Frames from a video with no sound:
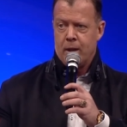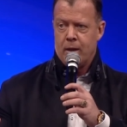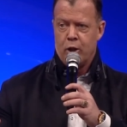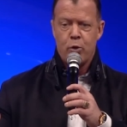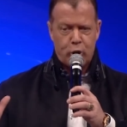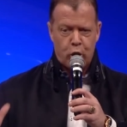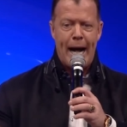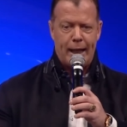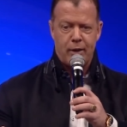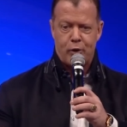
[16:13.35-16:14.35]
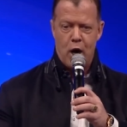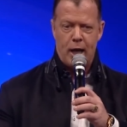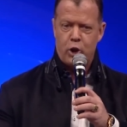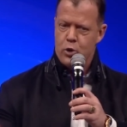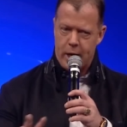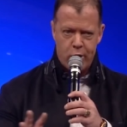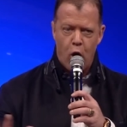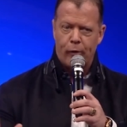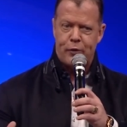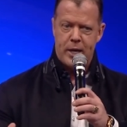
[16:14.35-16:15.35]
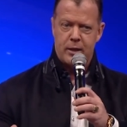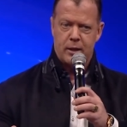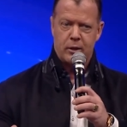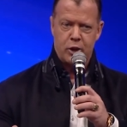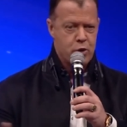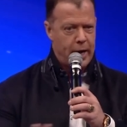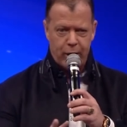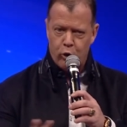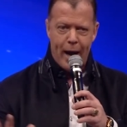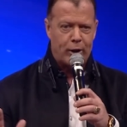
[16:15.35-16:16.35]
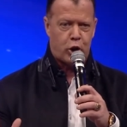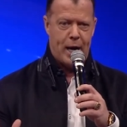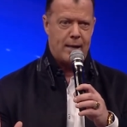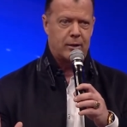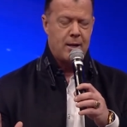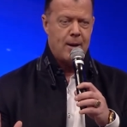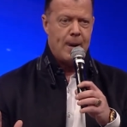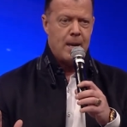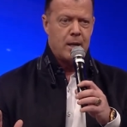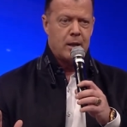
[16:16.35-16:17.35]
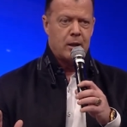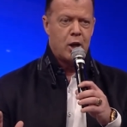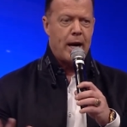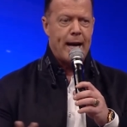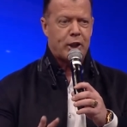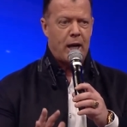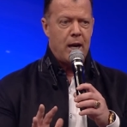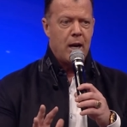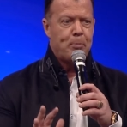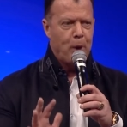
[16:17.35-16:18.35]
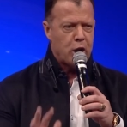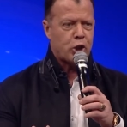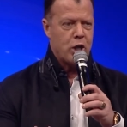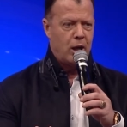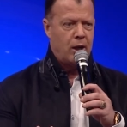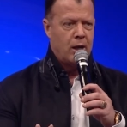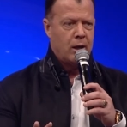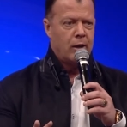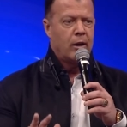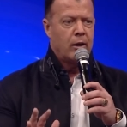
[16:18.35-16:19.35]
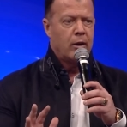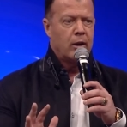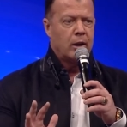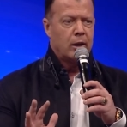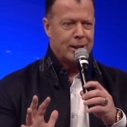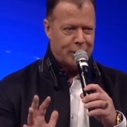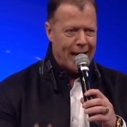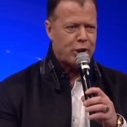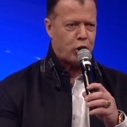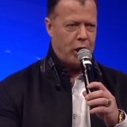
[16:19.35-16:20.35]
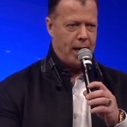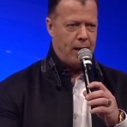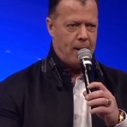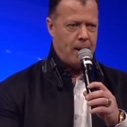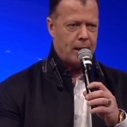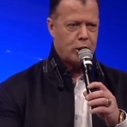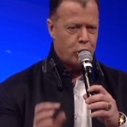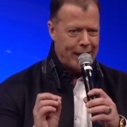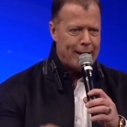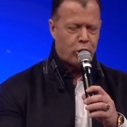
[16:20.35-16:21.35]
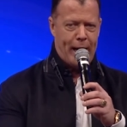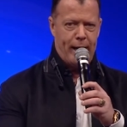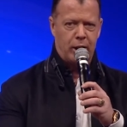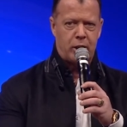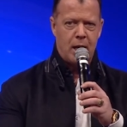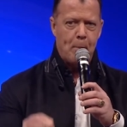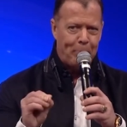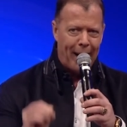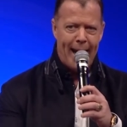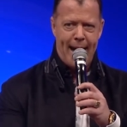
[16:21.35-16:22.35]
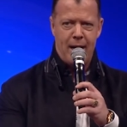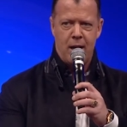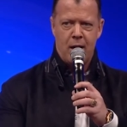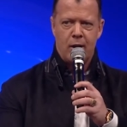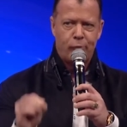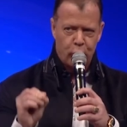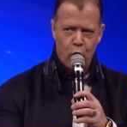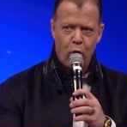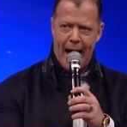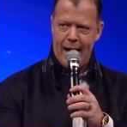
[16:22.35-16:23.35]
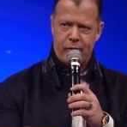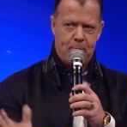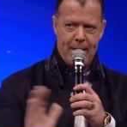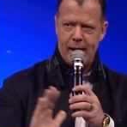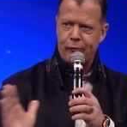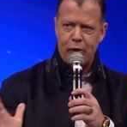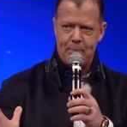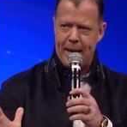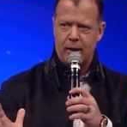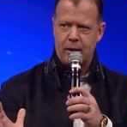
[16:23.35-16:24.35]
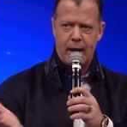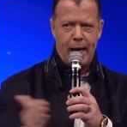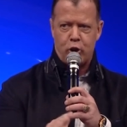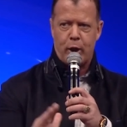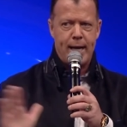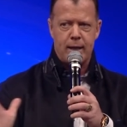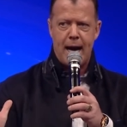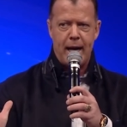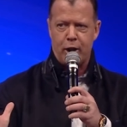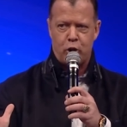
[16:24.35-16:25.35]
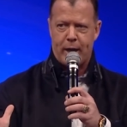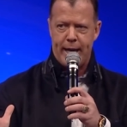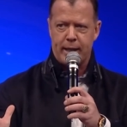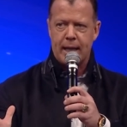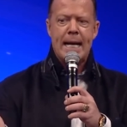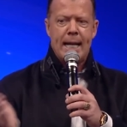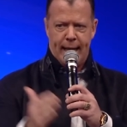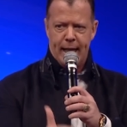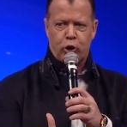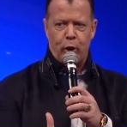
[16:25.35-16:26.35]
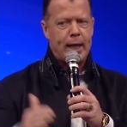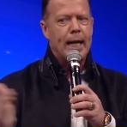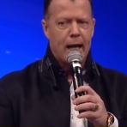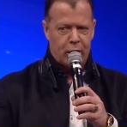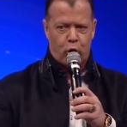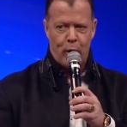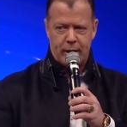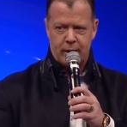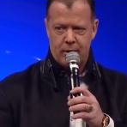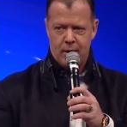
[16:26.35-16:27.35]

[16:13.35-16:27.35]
You're a child of God. You're not an orphan. You're not a grandchild. God has a personal destiny, detailed plan for your life. Male, female, educated, uneducated, literate, illiterate.